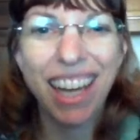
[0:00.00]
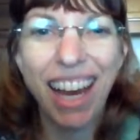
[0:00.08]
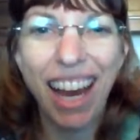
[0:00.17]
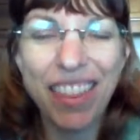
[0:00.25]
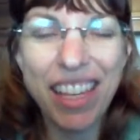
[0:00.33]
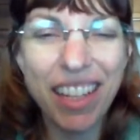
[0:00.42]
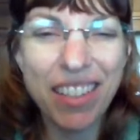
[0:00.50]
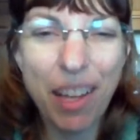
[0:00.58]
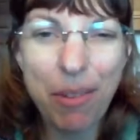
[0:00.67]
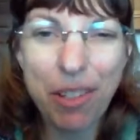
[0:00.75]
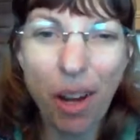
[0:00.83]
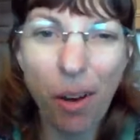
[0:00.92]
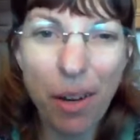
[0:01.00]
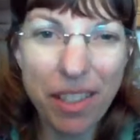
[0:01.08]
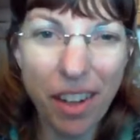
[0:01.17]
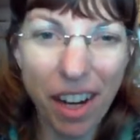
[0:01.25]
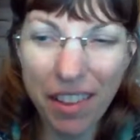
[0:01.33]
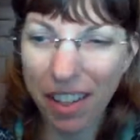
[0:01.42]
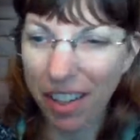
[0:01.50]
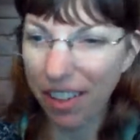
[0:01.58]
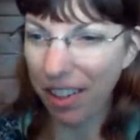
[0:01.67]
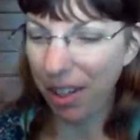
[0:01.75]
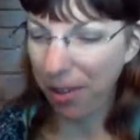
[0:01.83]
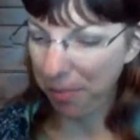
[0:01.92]
I think because I'm just always on there,
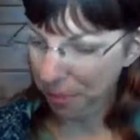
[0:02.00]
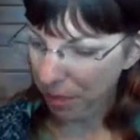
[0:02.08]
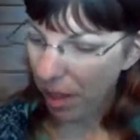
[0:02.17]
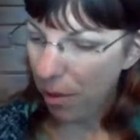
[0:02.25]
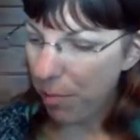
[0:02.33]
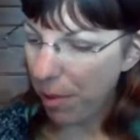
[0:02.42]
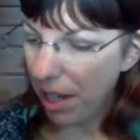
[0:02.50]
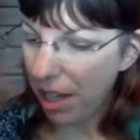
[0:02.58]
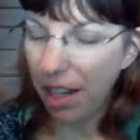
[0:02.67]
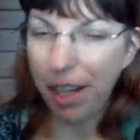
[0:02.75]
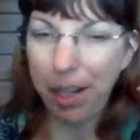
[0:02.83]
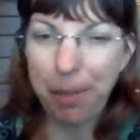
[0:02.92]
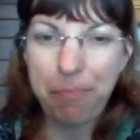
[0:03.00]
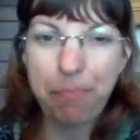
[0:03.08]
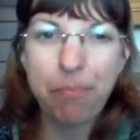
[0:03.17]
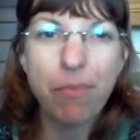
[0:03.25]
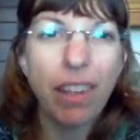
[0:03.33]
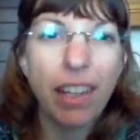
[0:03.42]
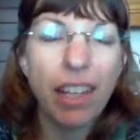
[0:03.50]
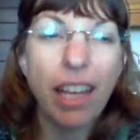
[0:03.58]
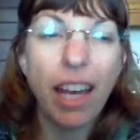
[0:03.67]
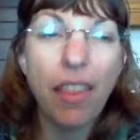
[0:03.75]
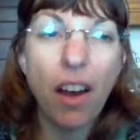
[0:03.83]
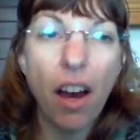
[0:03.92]
you know. But
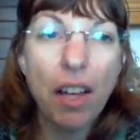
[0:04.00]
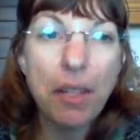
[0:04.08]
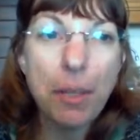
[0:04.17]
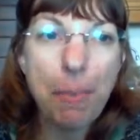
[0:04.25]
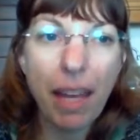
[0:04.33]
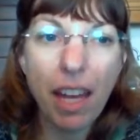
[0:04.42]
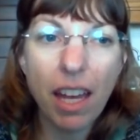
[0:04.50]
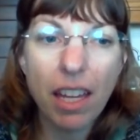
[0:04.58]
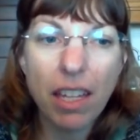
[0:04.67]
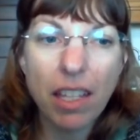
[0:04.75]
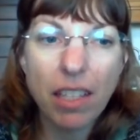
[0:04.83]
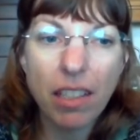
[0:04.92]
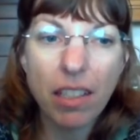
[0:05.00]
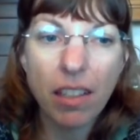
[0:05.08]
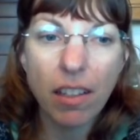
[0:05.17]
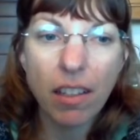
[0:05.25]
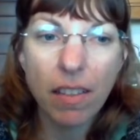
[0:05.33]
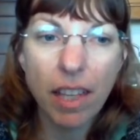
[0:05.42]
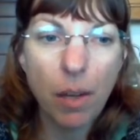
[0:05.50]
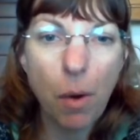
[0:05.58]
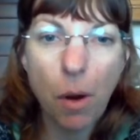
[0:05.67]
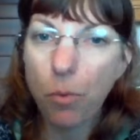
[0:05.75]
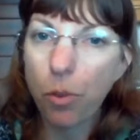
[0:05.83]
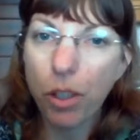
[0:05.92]
yeah, the on demand, it
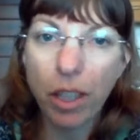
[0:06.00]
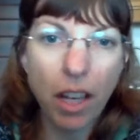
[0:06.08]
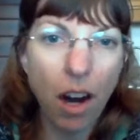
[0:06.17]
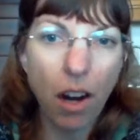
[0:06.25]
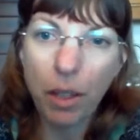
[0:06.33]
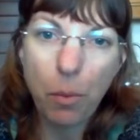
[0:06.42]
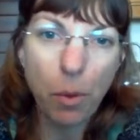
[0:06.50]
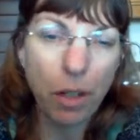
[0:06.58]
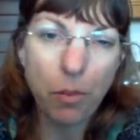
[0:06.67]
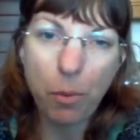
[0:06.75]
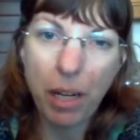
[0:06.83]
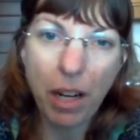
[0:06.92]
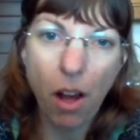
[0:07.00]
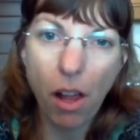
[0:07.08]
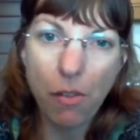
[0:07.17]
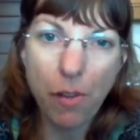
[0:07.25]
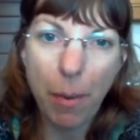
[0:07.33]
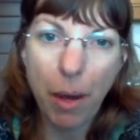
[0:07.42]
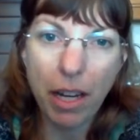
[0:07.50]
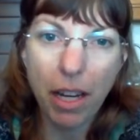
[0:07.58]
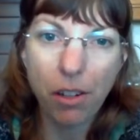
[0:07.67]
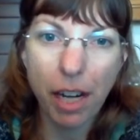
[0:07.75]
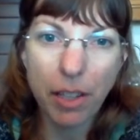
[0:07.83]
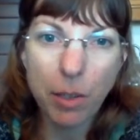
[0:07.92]
won't really hardly work for me at all if I'm on
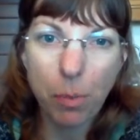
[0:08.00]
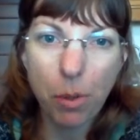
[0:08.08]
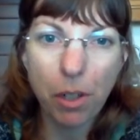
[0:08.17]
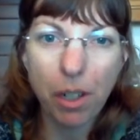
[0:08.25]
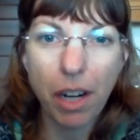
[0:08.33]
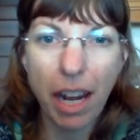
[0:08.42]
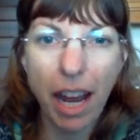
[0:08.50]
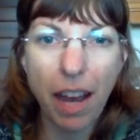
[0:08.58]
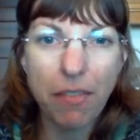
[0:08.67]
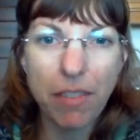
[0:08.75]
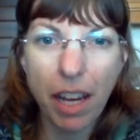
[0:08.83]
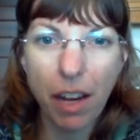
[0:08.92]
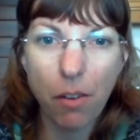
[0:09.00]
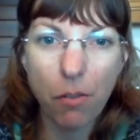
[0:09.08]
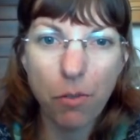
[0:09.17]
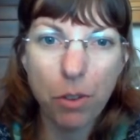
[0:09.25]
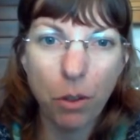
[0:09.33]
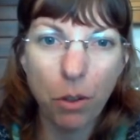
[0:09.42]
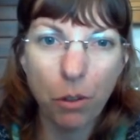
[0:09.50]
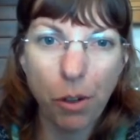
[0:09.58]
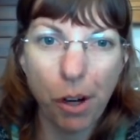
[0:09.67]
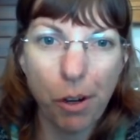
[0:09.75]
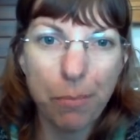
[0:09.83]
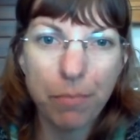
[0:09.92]
Internet Explorer. I have to have Google
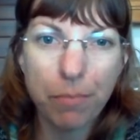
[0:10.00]
Chrome.